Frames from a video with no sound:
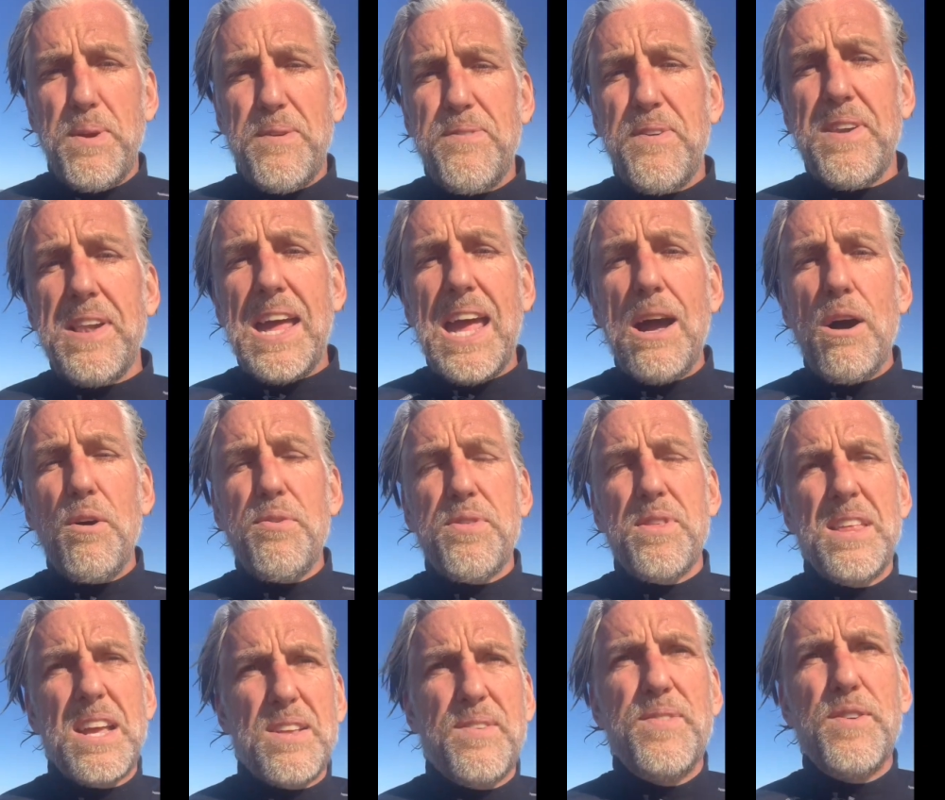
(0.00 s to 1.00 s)
for your health, and
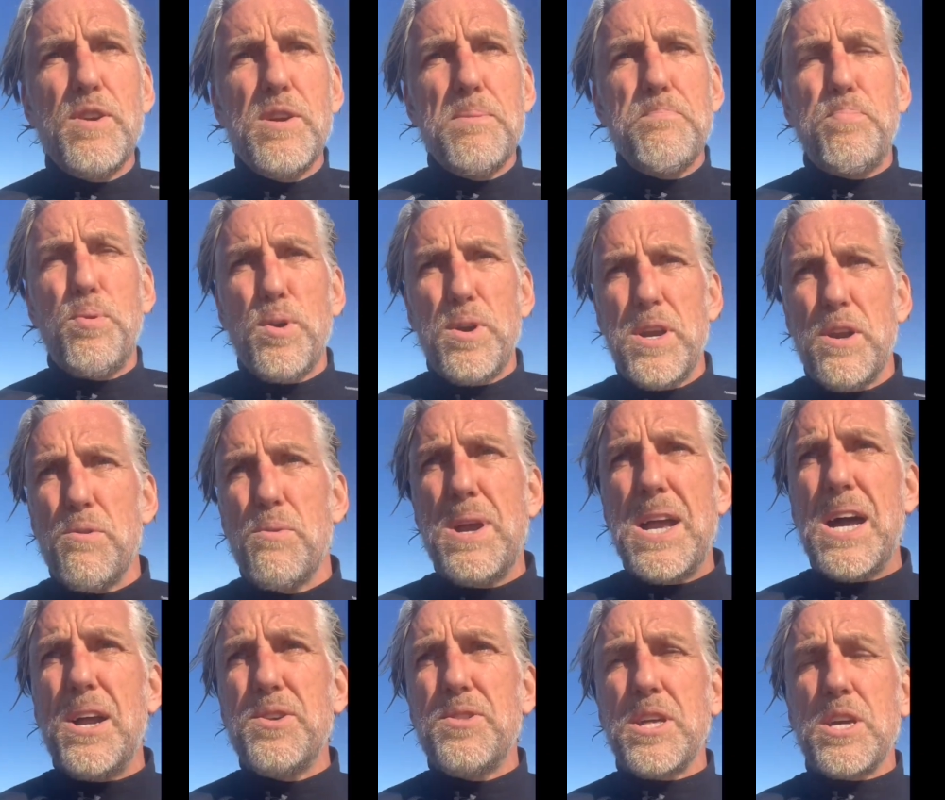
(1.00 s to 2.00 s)
that's very important
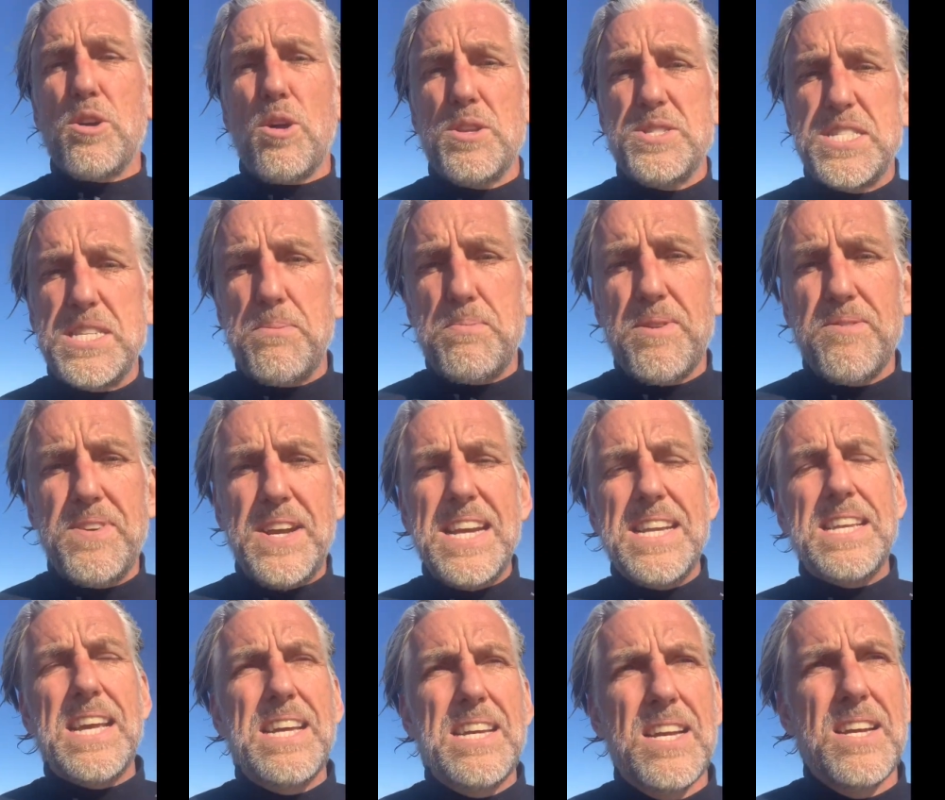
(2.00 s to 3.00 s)
around the concept of
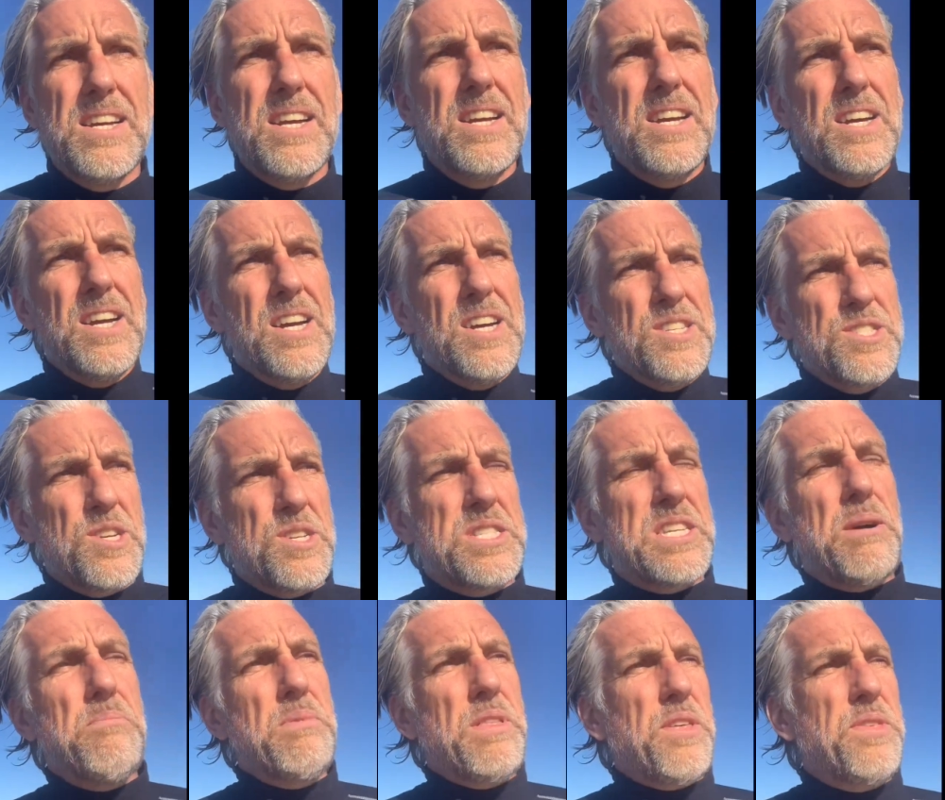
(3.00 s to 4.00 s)
eating. So
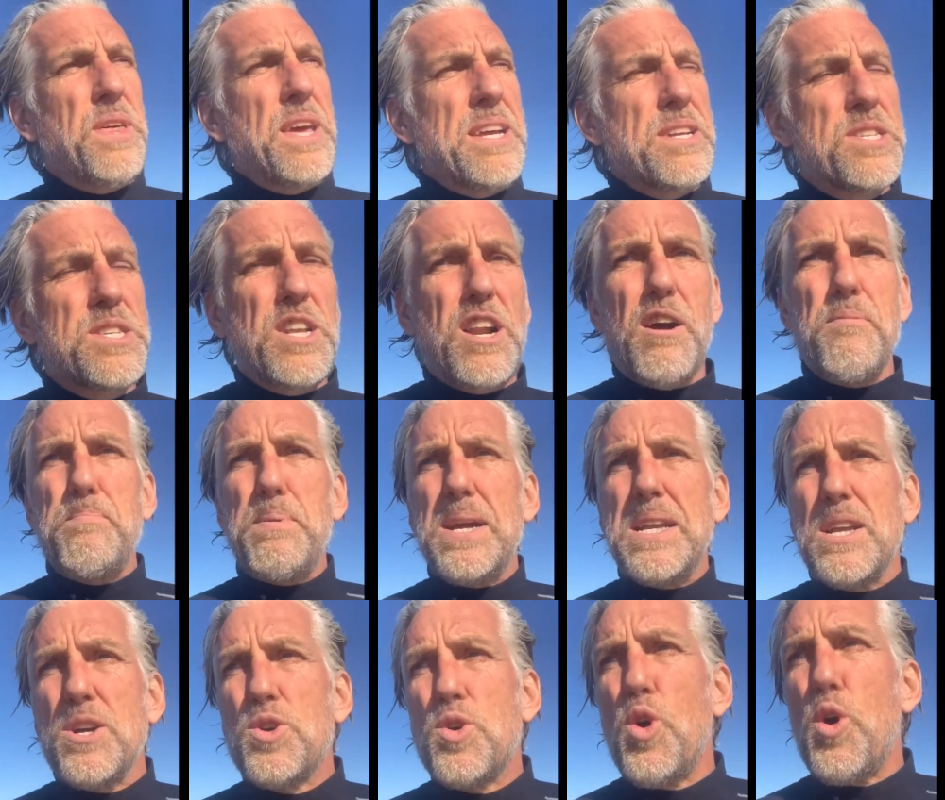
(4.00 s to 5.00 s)
some of the things that I've been
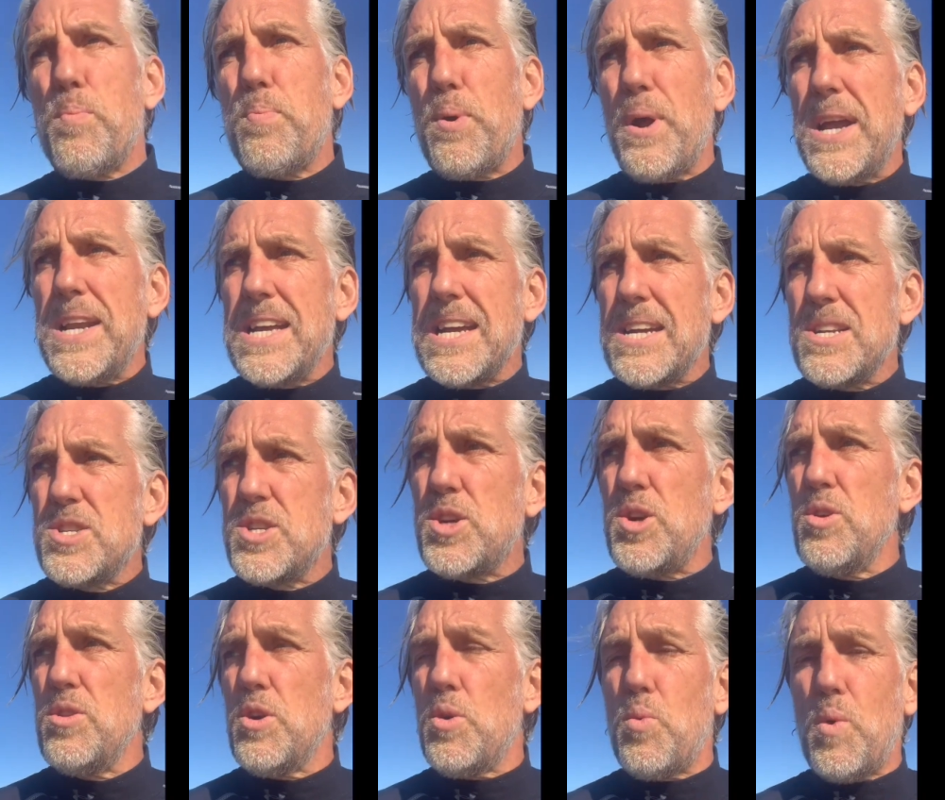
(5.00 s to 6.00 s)
incorporating into
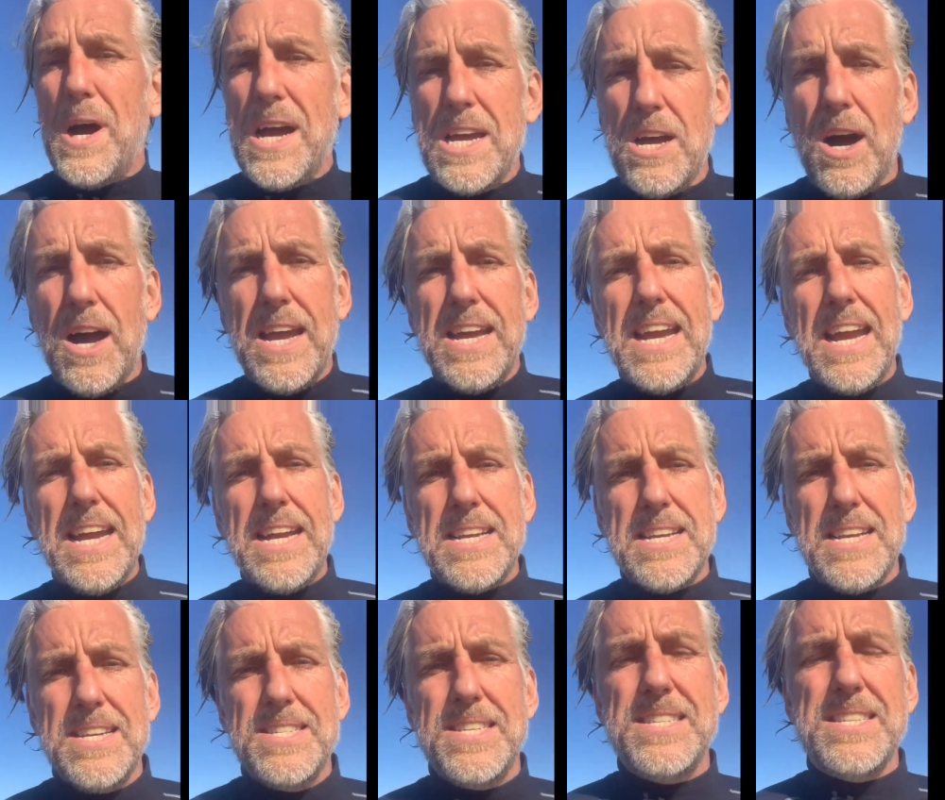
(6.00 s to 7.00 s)
the way I eat
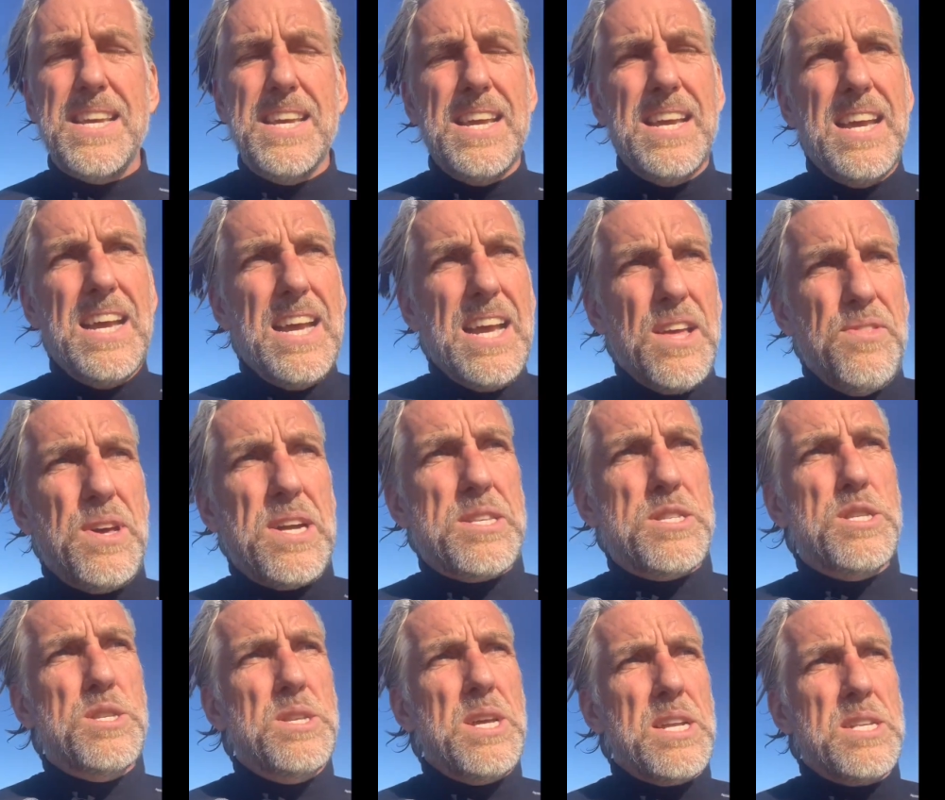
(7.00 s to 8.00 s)
is
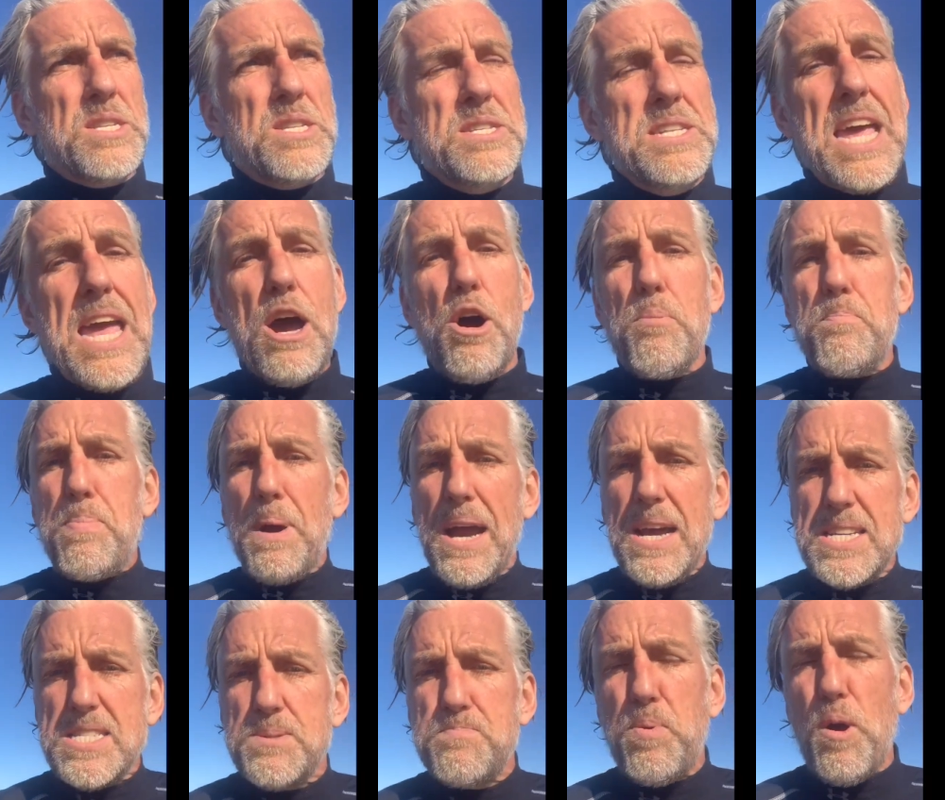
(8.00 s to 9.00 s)
that's that's now
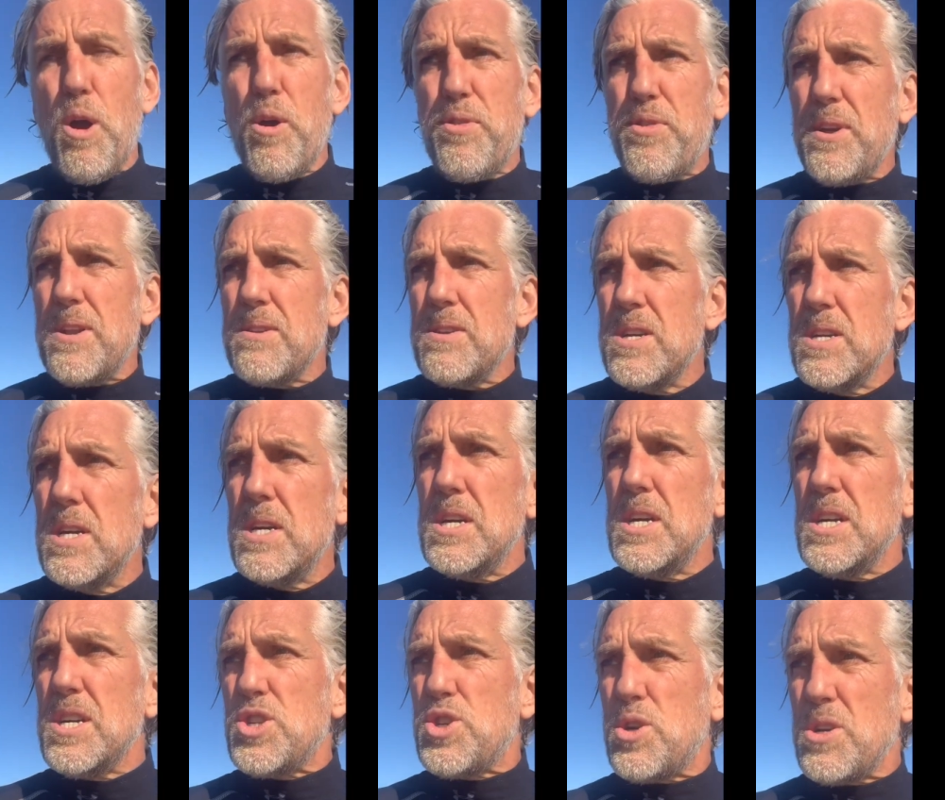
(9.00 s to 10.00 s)
based both in
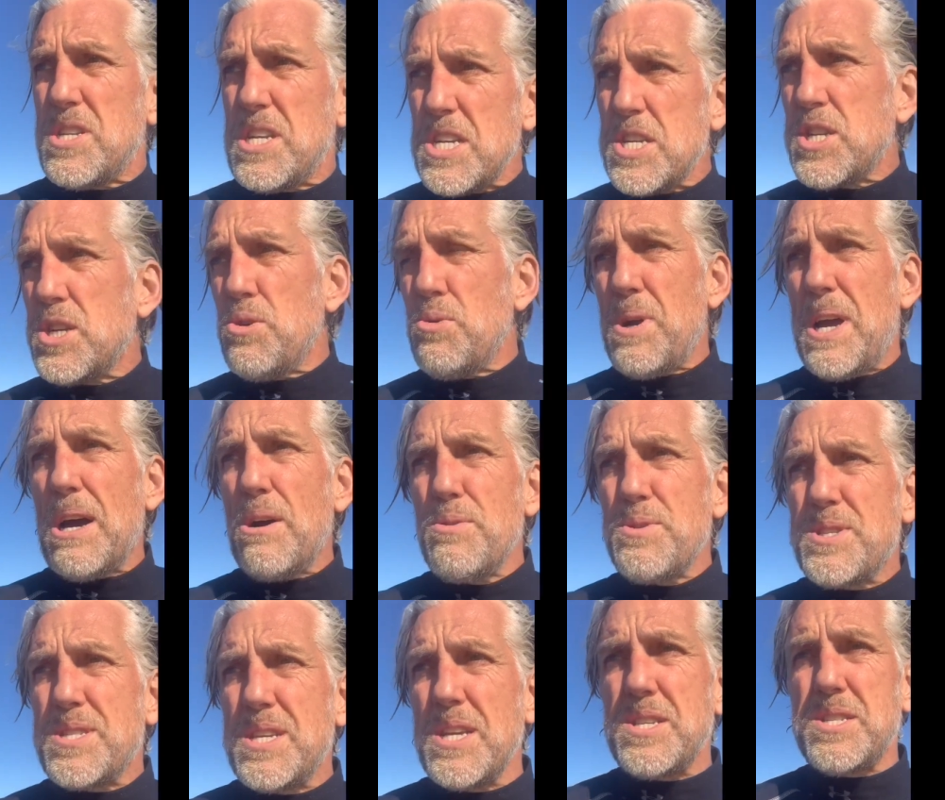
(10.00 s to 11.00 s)
traditional health
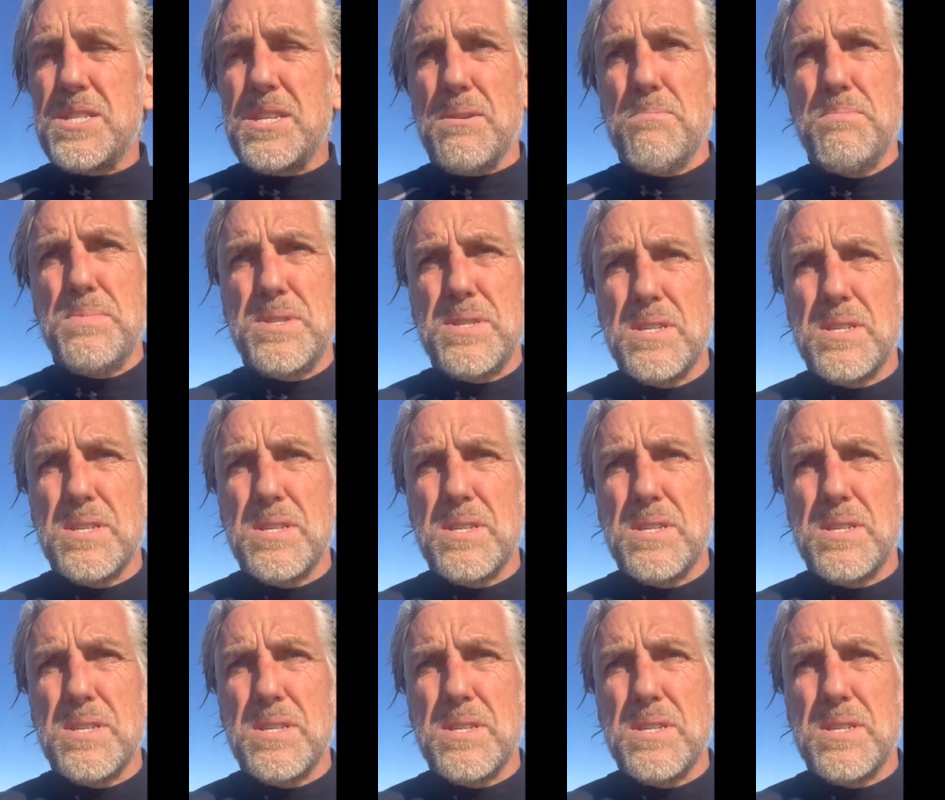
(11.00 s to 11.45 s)
systems